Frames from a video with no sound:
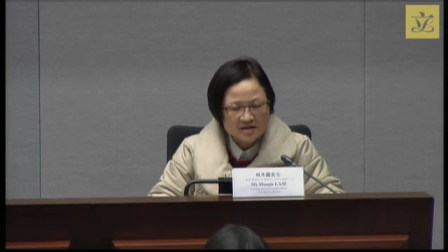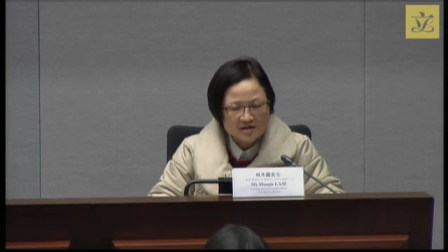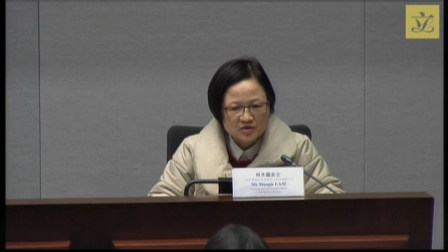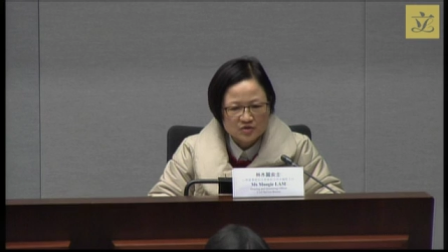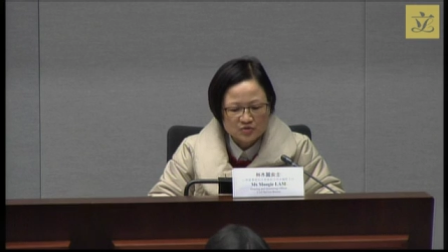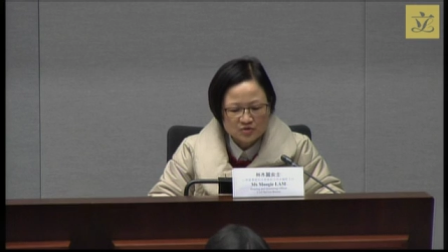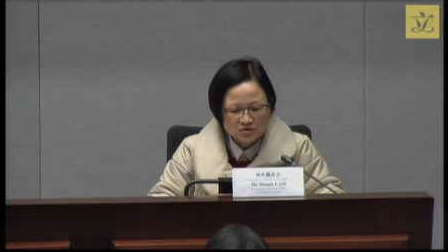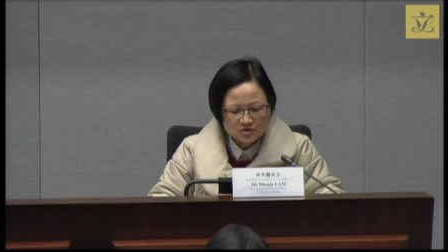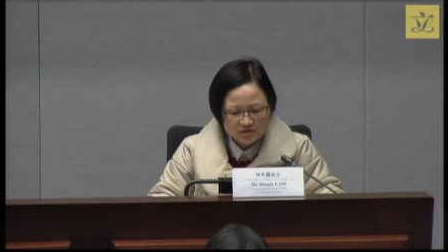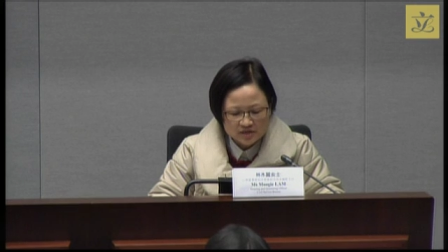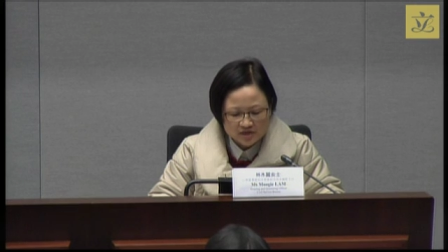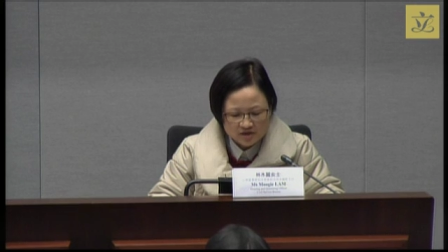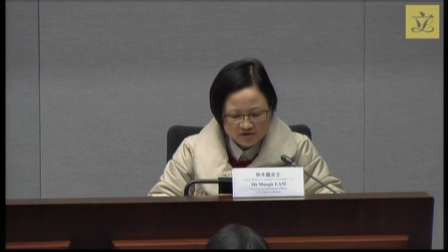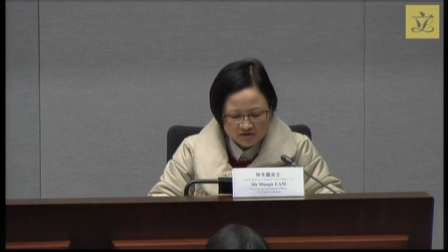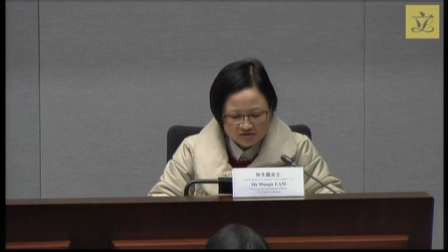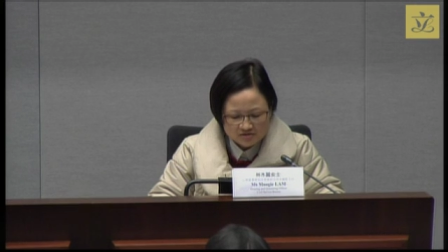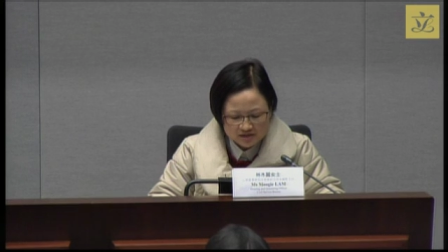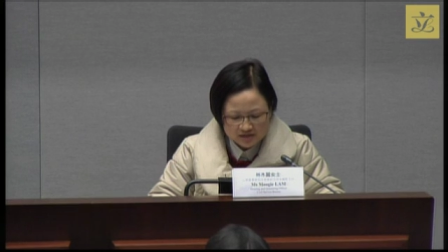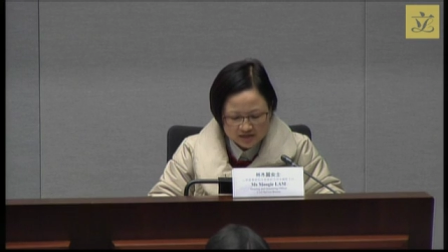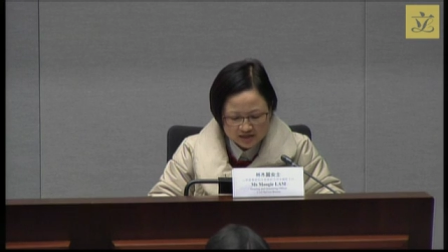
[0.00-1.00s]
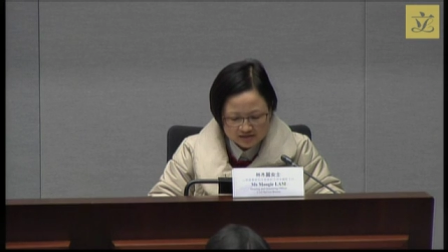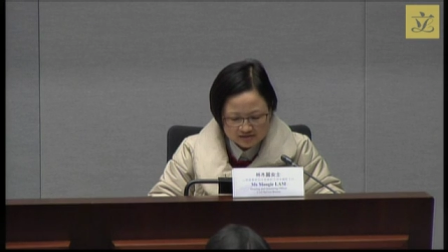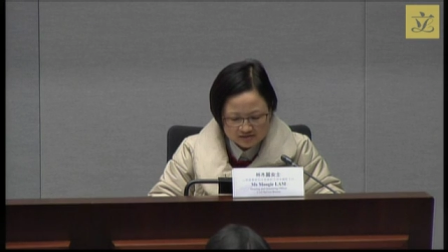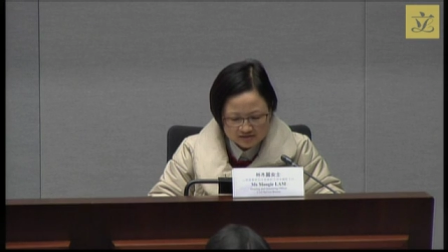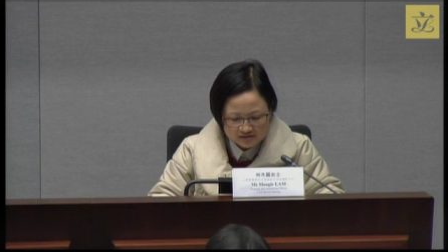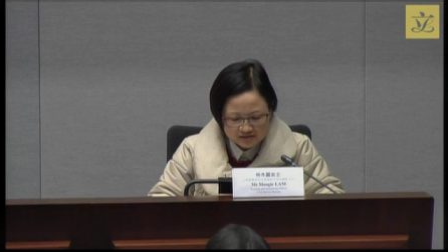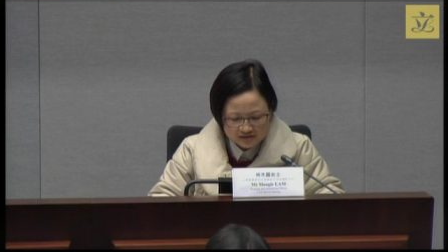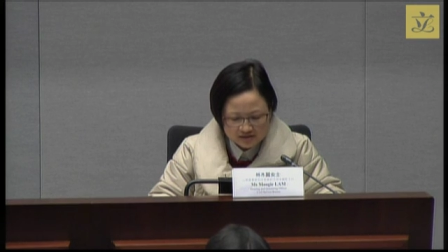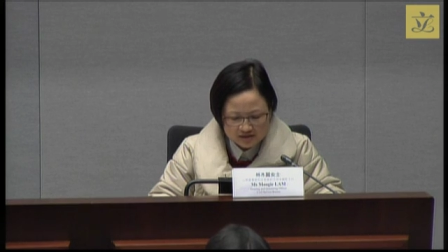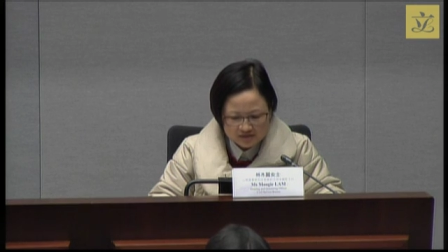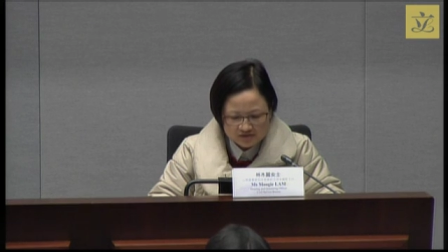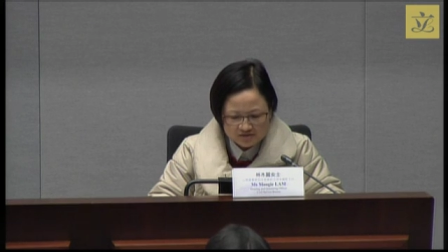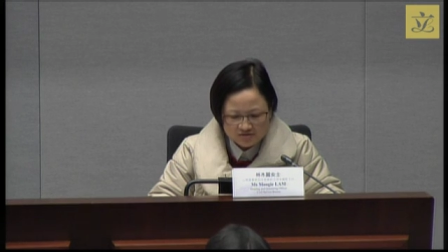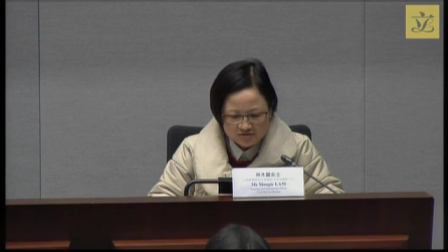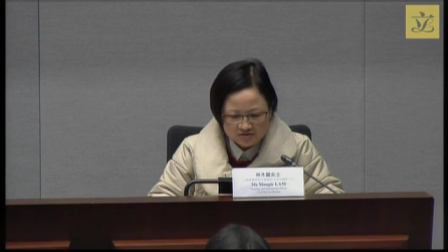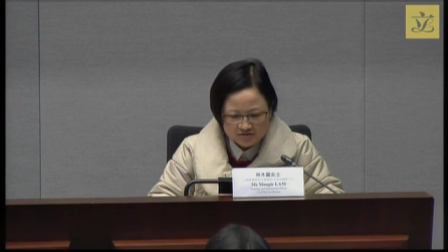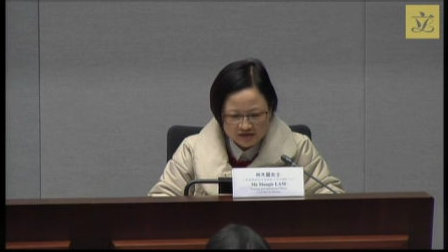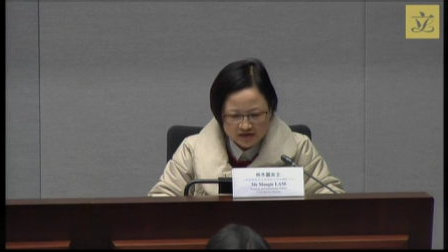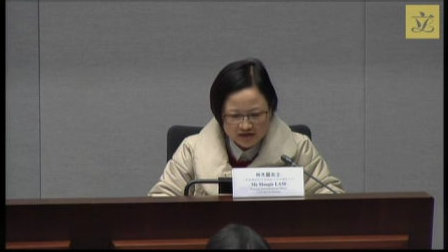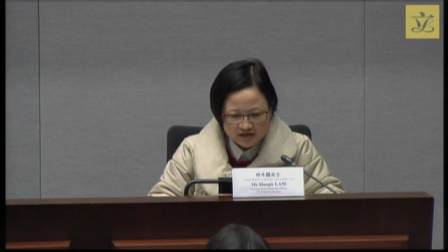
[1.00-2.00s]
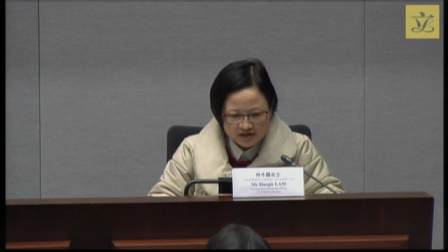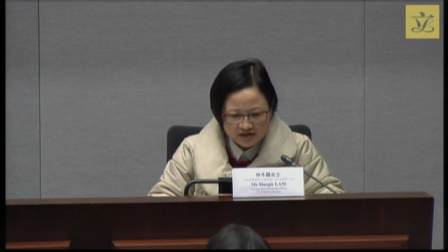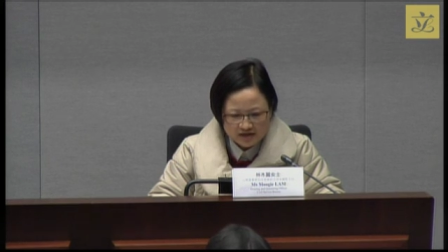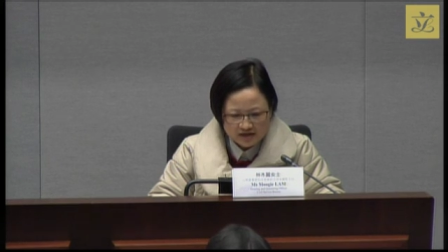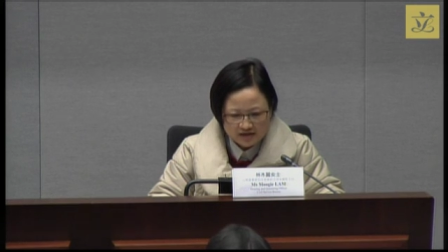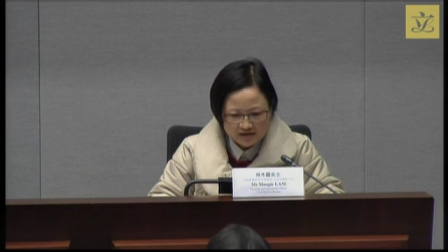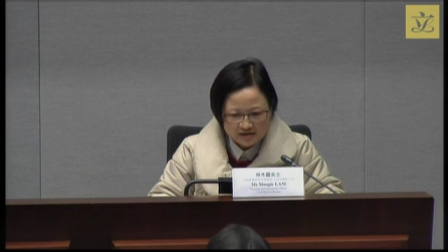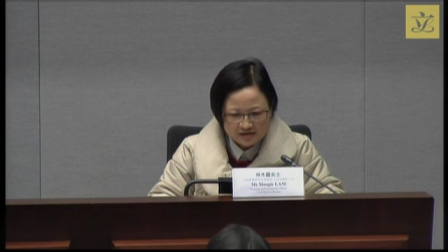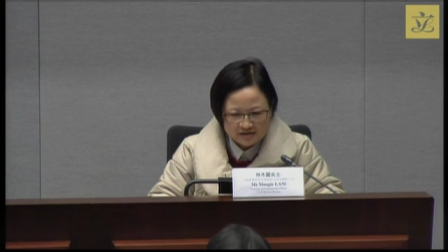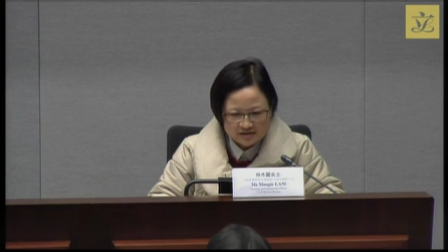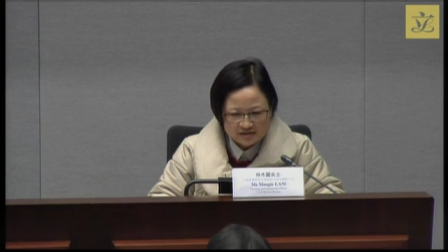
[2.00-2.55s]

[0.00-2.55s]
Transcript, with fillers: employment and uh, service